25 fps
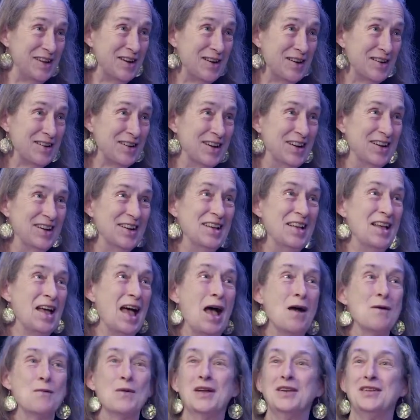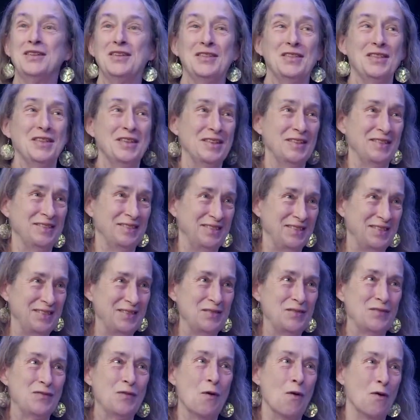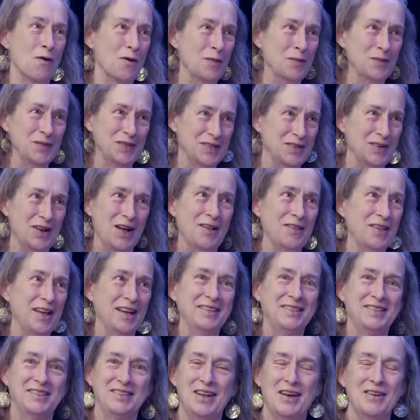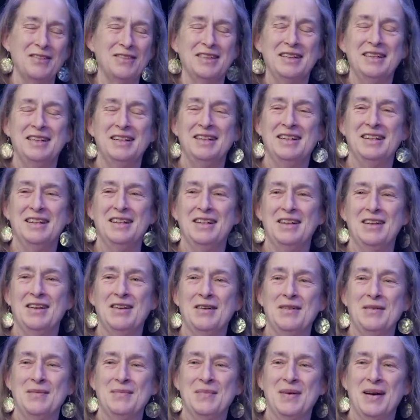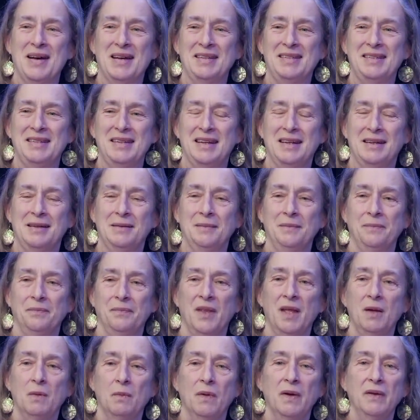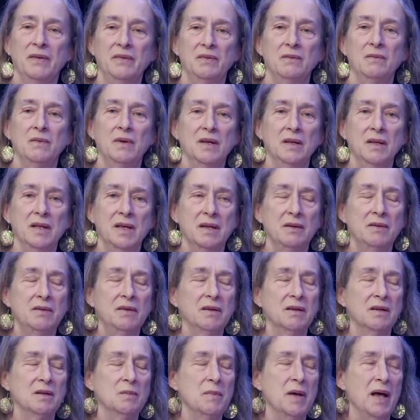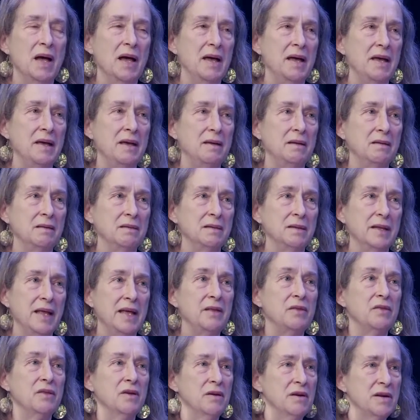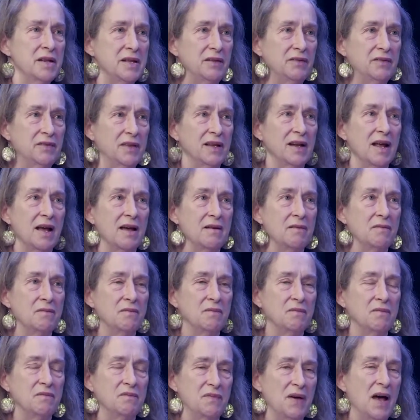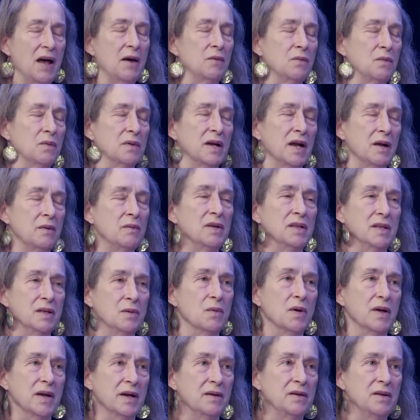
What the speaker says: was there. I went to the forums and all that stuff. But it wasn't really until my late 30s that I found what I really